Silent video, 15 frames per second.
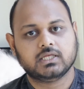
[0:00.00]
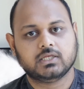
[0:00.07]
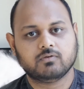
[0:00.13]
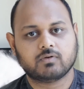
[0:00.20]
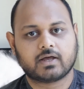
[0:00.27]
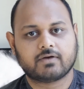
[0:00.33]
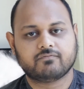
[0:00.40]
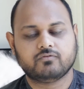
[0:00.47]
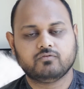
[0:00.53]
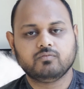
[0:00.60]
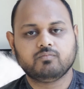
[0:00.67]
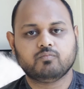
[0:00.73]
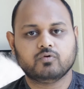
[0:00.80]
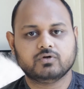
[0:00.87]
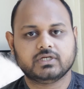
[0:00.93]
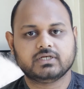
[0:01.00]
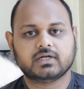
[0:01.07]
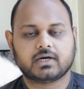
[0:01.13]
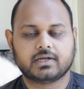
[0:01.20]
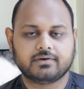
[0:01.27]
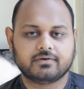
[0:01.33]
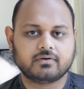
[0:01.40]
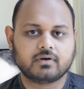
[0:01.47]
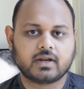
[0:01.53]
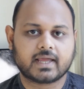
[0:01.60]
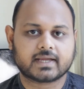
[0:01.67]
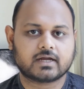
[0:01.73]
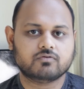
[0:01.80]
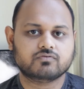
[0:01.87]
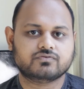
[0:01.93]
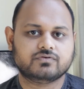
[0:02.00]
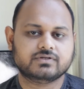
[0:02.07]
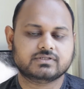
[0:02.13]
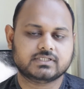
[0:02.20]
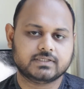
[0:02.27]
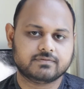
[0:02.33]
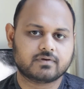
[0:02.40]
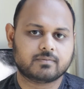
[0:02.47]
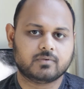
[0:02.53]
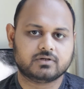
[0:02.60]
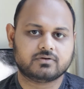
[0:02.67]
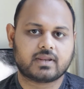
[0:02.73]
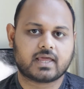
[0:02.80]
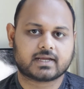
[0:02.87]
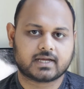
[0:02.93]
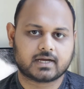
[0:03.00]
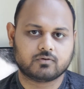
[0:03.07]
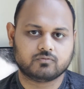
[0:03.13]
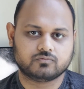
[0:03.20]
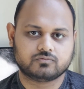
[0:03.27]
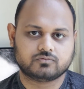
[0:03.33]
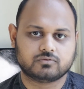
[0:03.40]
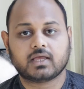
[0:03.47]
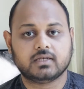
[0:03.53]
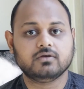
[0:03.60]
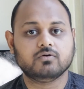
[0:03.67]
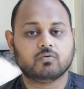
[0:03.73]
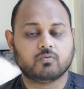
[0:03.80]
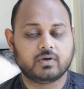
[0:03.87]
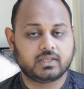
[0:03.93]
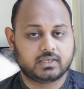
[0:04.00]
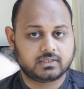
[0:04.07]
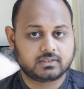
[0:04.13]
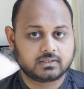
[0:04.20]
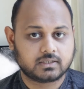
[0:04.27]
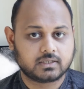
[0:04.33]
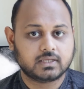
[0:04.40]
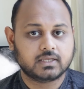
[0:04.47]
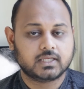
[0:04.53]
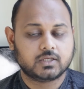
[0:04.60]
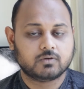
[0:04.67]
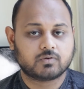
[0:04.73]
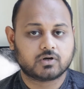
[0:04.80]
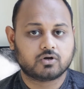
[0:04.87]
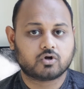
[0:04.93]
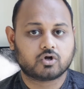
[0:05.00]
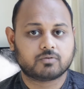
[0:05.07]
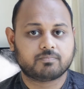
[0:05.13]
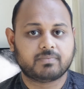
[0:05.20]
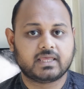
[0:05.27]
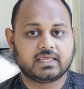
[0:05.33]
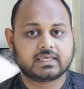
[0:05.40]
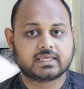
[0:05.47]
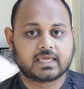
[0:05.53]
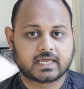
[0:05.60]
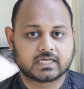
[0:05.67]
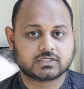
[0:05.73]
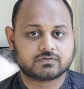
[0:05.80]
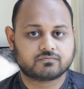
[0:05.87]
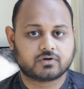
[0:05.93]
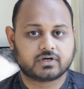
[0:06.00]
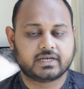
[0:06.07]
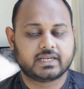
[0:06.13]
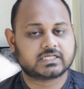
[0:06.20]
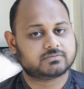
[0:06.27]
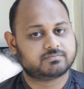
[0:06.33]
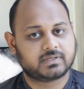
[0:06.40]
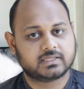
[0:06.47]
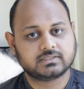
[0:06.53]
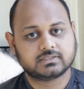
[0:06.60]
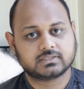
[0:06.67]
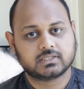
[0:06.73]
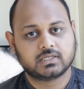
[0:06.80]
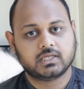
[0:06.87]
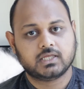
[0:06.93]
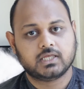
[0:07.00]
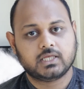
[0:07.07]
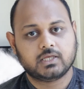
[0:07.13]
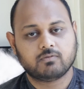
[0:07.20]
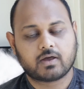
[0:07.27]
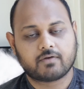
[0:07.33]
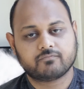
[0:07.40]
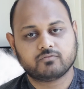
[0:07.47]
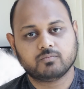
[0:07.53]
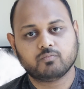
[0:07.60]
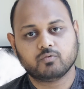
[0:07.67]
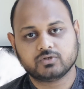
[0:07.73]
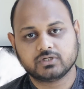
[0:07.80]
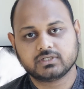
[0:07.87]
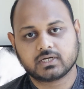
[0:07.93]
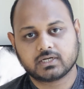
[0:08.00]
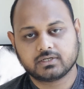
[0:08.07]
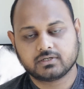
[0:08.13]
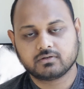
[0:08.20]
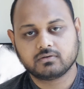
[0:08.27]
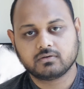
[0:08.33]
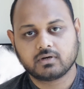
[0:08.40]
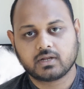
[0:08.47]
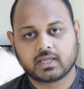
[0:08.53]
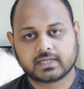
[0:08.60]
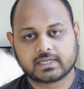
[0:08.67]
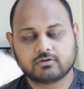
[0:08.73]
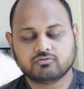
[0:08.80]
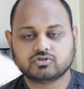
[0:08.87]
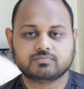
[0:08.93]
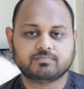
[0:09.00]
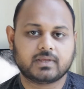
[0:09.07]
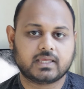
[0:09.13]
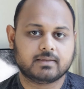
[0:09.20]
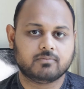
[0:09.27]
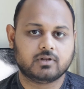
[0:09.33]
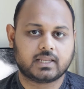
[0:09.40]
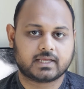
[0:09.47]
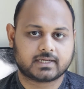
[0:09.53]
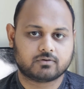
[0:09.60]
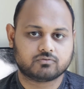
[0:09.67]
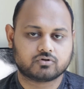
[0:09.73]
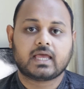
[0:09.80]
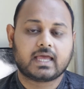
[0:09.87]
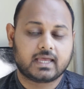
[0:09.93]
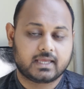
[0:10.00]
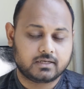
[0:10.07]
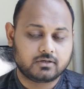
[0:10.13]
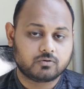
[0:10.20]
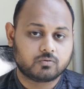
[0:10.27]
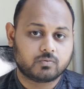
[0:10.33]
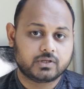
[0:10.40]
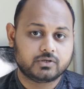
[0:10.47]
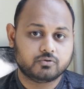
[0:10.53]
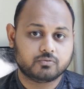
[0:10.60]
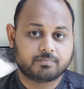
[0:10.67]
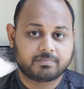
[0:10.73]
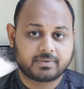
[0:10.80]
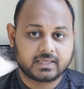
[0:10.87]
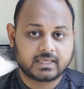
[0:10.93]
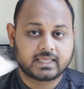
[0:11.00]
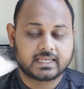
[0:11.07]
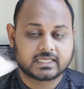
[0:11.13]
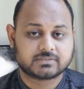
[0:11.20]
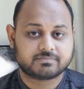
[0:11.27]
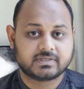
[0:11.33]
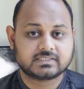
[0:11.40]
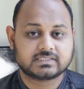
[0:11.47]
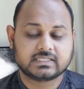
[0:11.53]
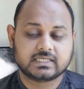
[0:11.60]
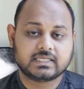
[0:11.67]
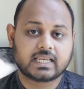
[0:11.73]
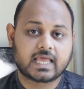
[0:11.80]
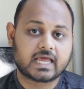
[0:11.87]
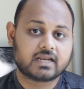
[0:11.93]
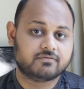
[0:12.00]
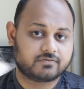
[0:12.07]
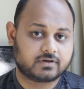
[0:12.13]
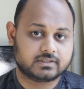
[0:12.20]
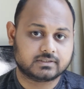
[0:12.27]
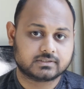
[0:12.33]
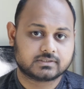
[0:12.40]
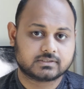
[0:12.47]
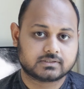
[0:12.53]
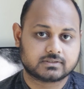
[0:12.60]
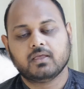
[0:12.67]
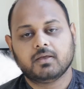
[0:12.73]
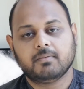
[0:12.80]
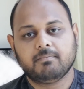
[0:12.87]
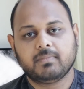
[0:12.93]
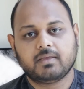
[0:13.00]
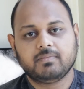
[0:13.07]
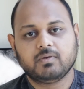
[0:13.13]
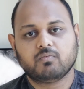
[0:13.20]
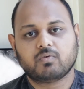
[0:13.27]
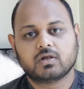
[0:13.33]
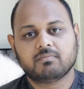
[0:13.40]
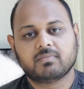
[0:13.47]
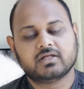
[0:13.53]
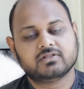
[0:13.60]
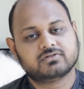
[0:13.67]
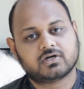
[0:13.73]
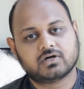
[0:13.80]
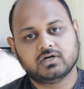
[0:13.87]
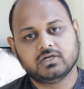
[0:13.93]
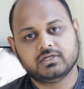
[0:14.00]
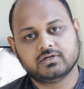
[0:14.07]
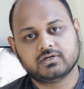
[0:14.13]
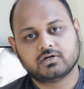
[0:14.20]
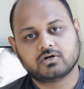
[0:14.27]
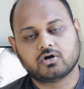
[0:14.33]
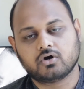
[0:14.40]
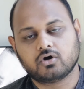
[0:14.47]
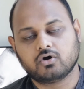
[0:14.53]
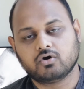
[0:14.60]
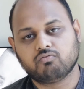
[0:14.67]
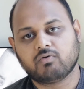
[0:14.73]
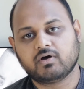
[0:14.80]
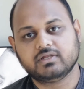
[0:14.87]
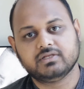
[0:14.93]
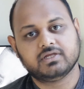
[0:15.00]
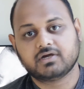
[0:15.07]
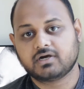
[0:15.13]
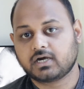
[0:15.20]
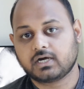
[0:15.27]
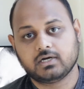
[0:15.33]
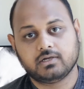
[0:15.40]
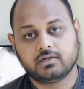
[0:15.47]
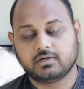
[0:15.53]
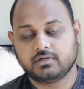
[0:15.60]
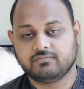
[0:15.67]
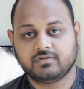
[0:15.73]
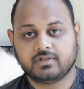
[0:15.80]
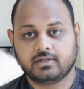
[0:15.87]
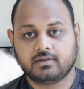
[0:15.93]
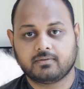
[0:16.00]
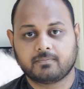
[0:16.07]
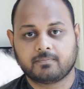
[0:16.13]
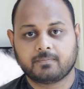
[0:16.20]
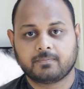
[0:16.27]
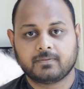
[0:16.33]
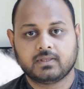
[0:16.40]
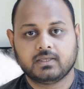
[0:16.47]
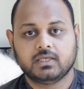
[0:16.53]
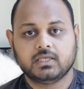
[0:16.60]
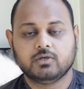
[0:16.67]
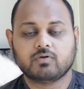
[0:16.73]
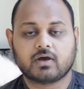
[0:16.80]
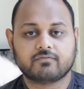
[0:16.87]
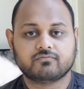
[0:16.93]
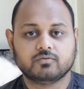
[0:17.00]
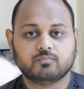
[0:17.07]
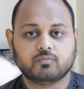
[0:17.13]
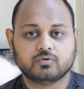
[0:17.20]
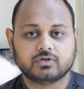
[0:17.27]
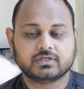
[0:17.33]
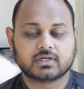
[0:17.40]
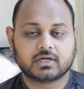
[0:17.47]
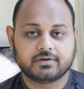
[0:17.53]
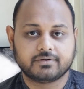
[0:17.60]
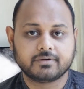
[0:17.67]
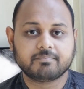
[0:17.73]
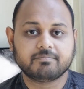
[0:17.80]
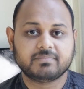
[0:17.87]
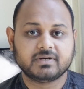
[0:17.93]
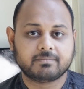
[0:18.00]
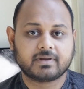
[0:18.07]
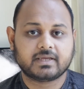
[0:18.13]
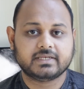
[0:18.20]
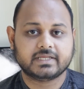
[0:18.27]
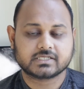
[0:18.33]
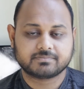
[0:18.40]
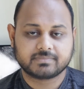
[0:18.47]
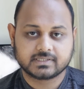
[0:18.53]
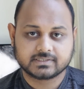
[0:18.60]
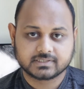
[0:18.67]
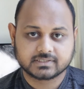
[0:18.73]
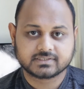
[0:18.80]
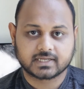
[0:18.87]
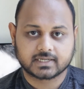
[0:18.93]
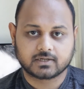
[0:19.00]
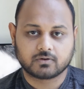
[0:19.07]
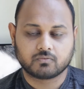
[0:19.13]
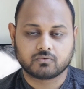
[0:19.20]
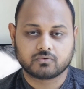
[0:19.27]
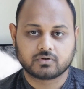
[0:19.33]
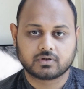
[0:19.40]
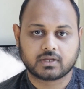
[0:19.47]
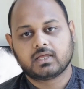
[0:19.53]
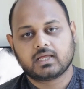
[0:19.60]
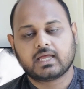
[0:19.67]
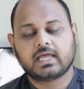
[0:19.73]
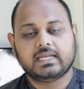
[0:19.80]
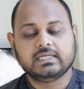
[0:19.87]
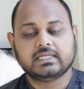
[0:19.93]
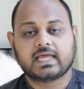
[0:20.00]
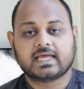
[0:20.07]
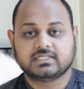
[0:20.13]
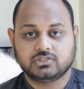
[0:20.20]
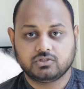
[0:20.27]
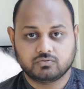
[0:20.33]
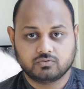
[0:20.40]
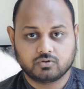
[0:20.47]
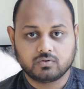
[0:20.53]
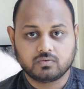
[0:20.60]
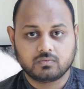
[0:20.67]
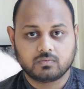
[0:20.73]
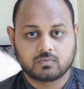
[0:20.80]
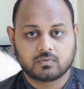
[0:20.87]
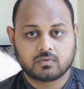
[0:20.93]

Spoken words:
you have to put it under accounts receivable account. And when you are not paying cash for an expense, you have to put it under accounts payable account. And when you pay an expense in advance, maybe 1 month earlier or 1 year earlier even, you have to put it under prepaid expenses account. And as you know,